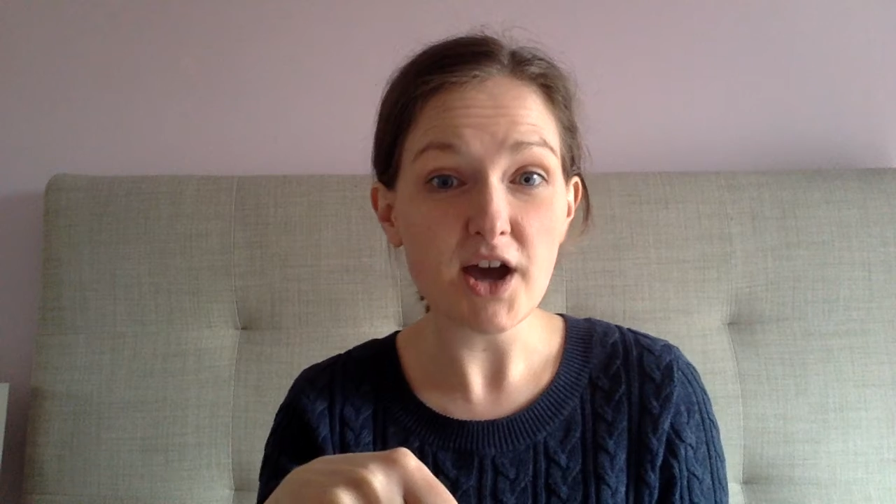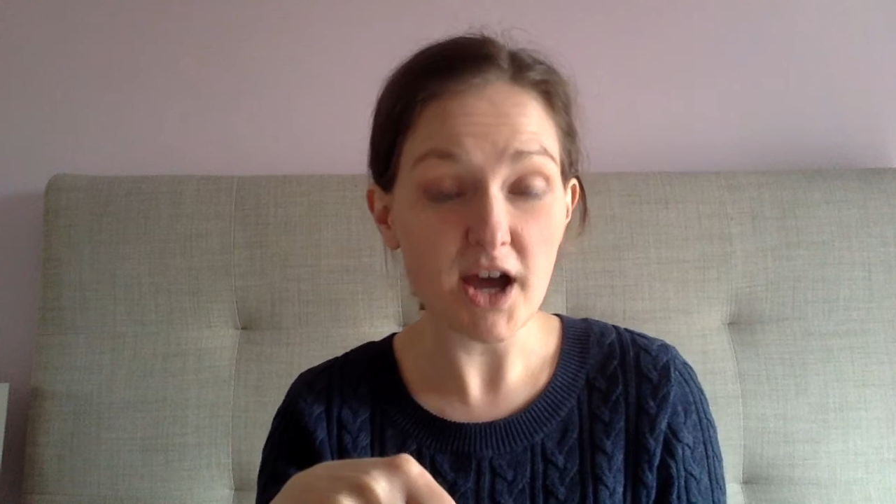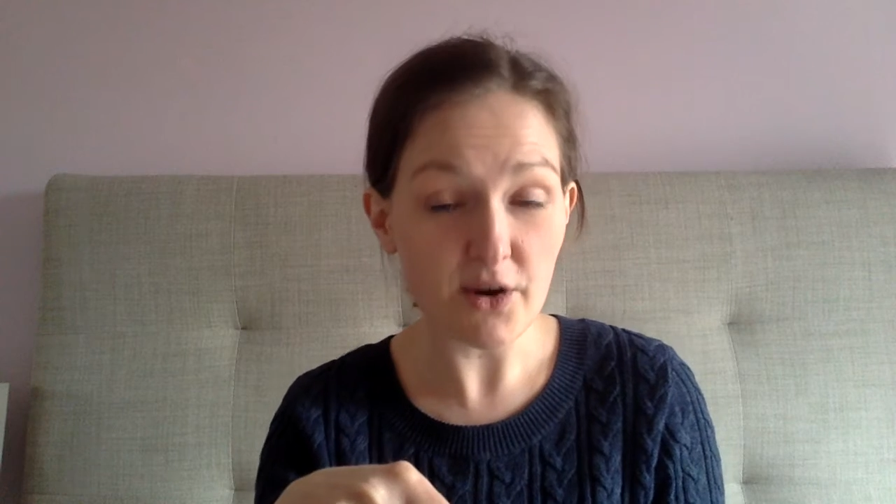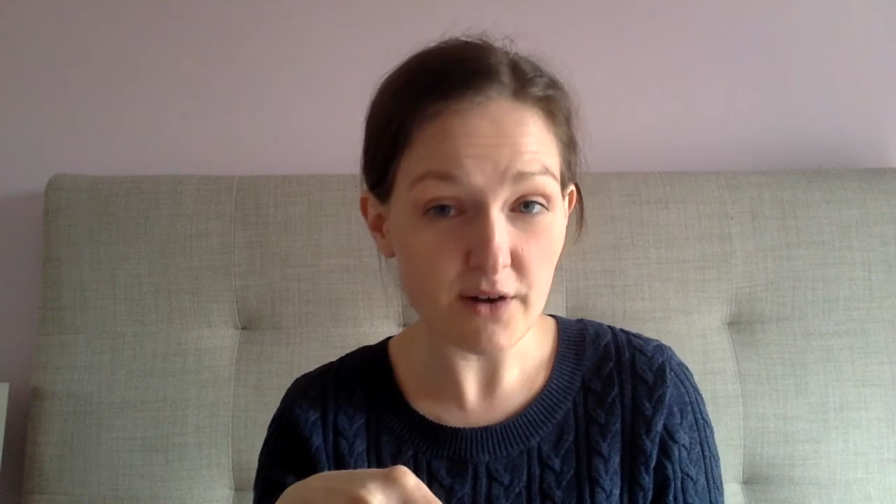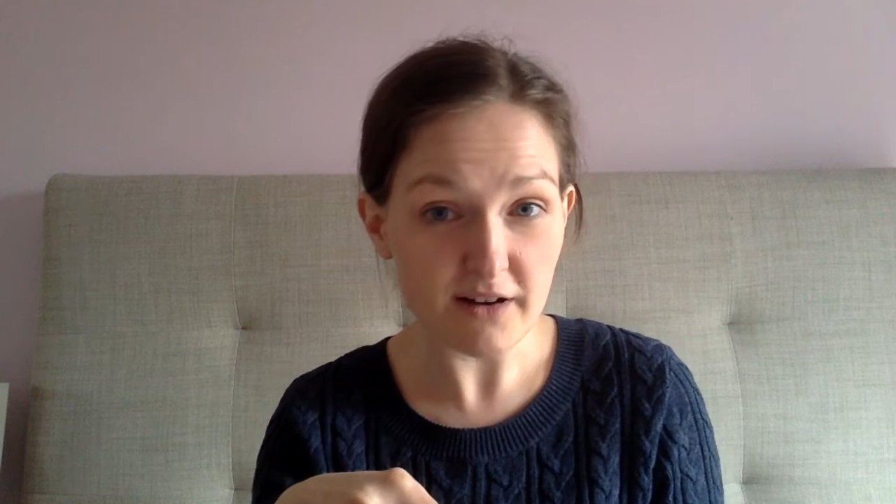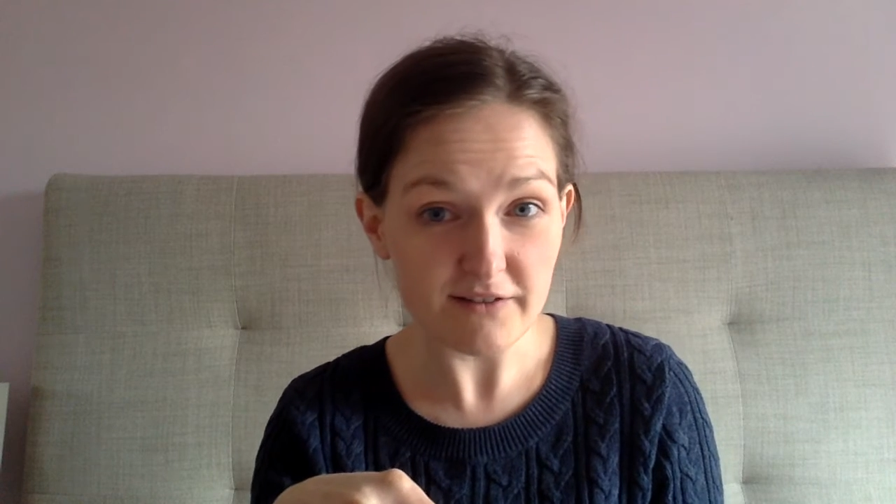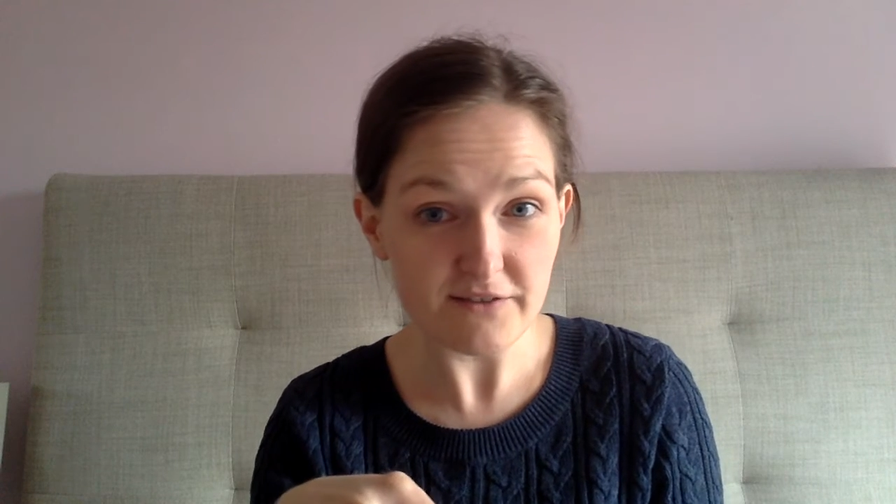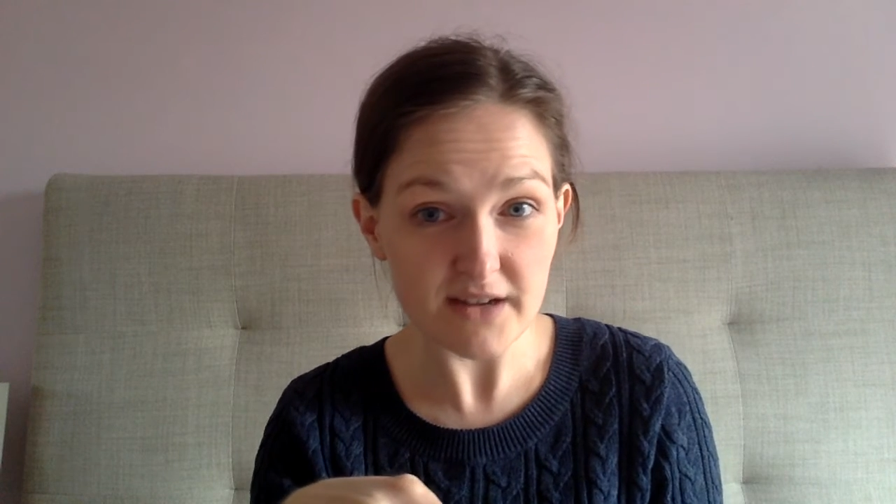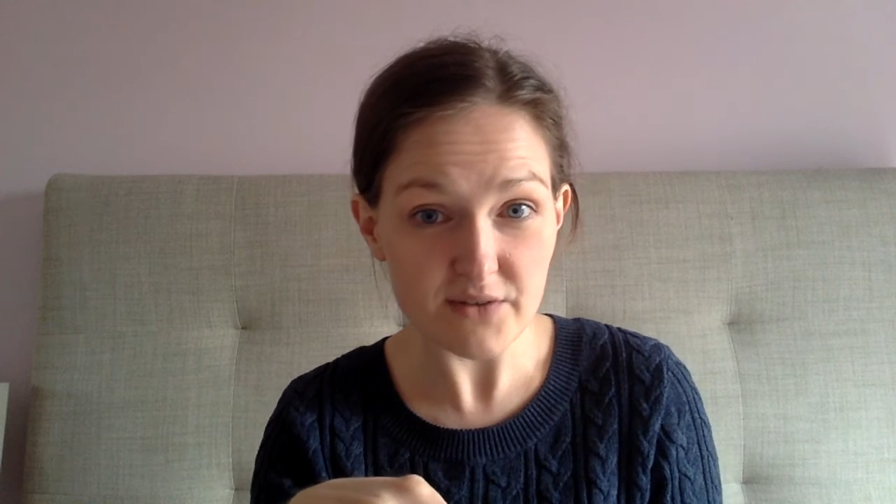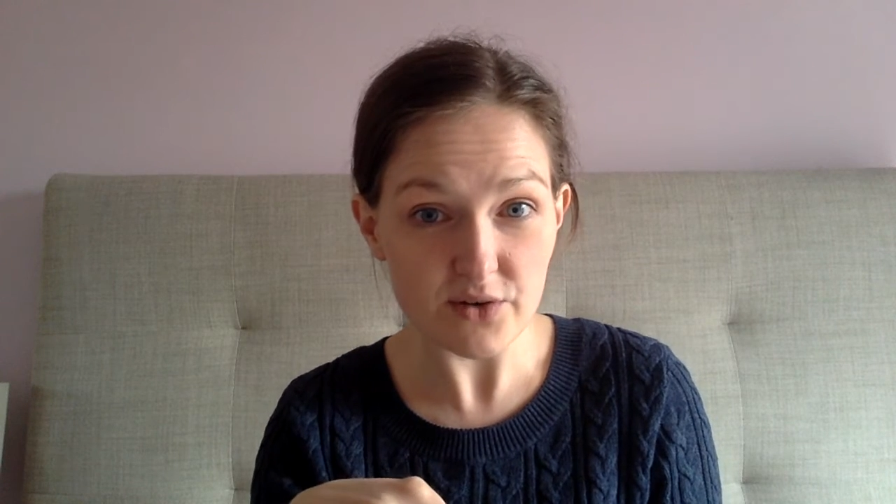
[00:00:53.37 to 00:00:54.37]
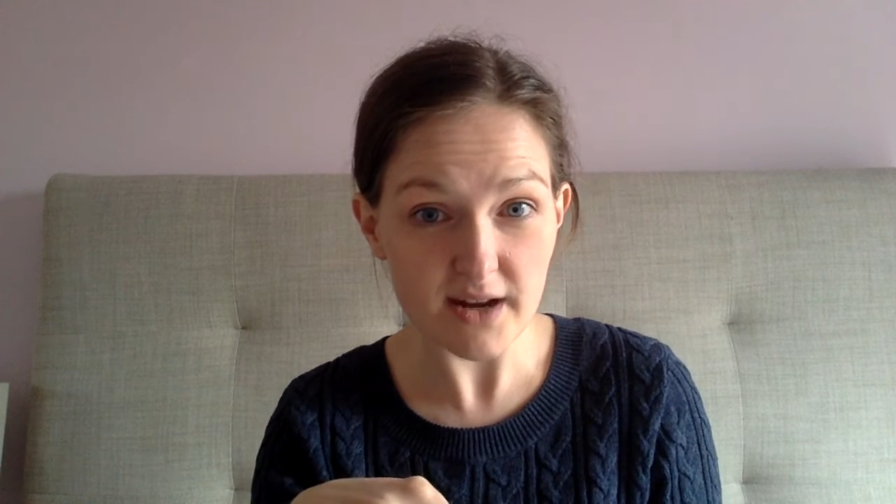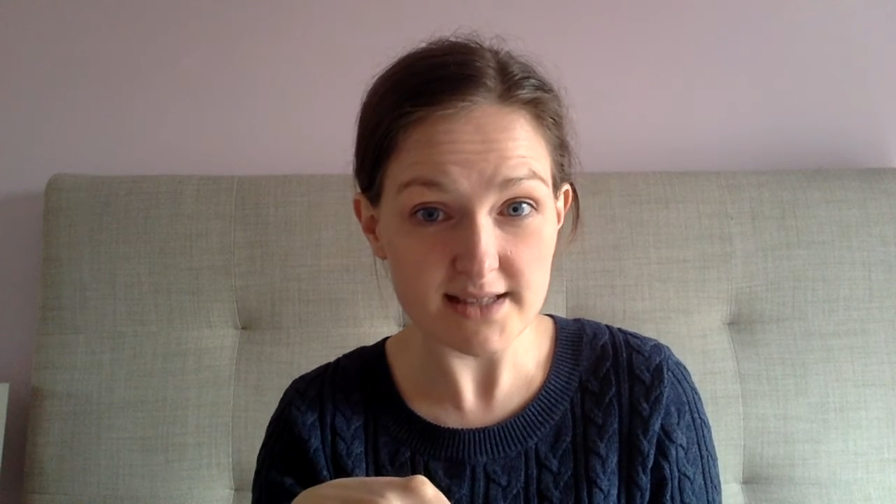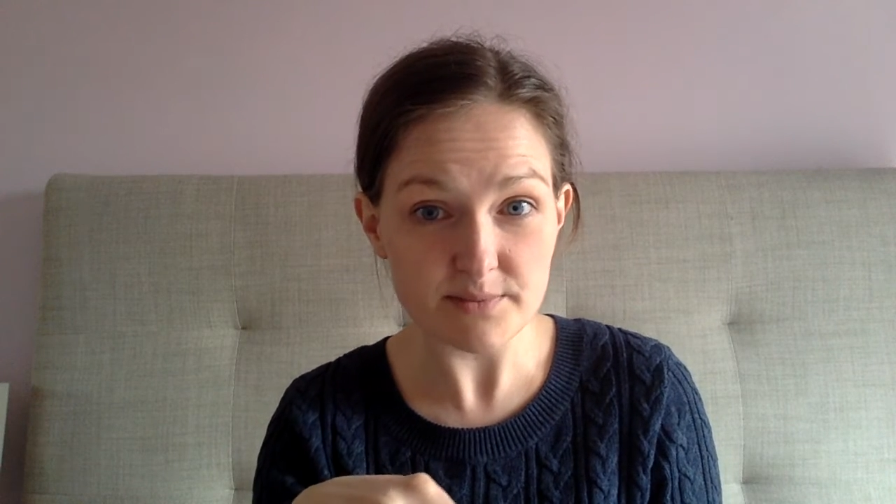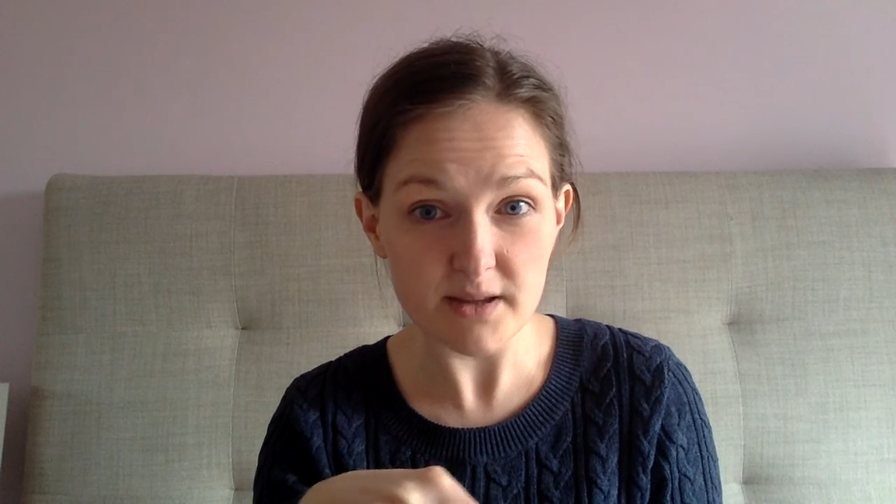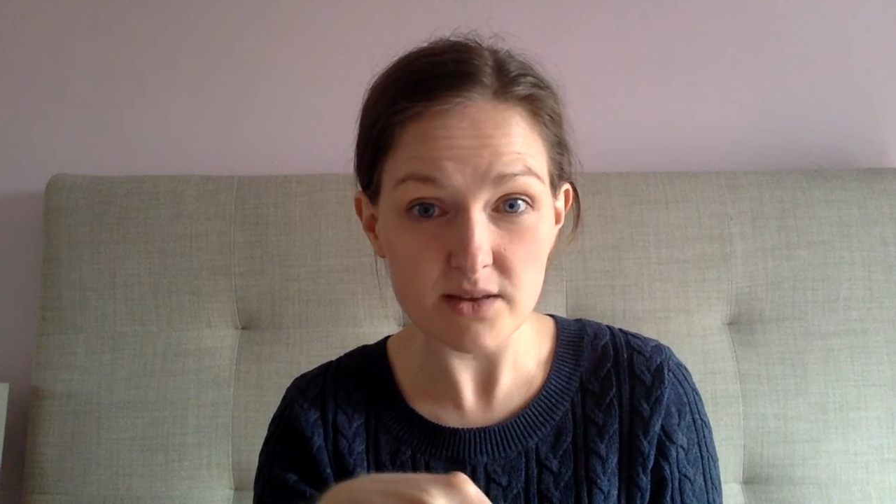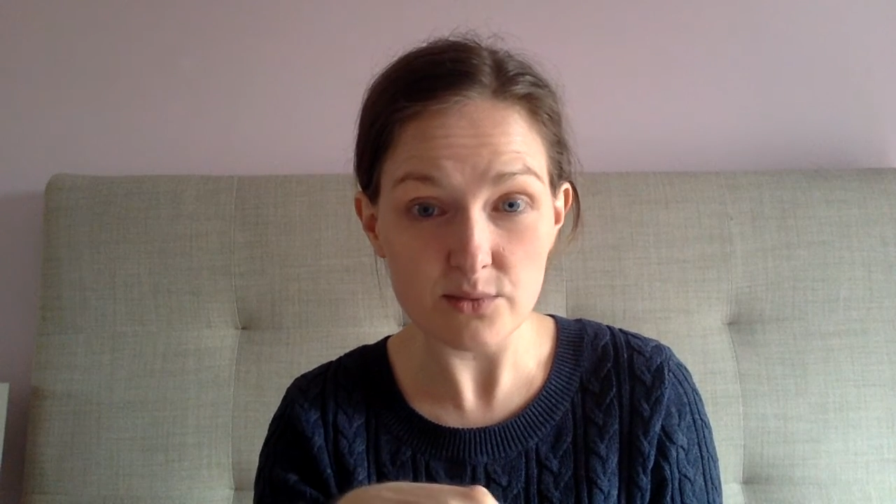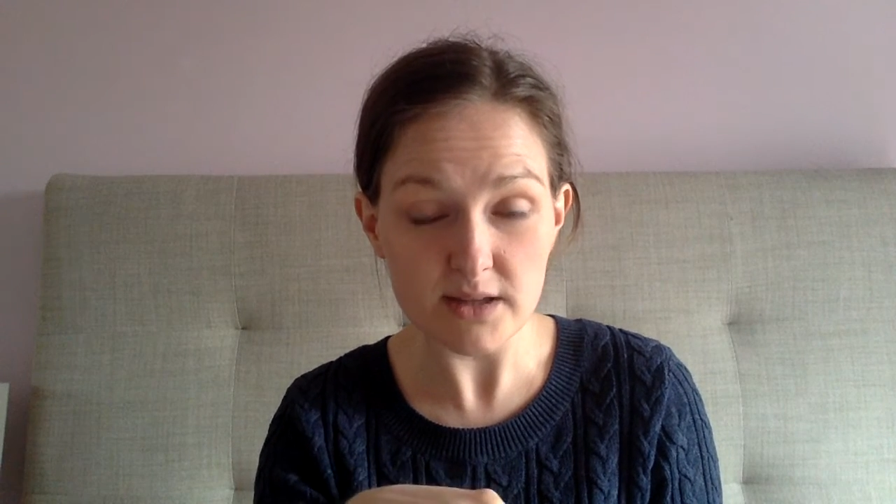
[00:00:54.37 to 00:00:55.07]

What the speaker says: our favourite recipe that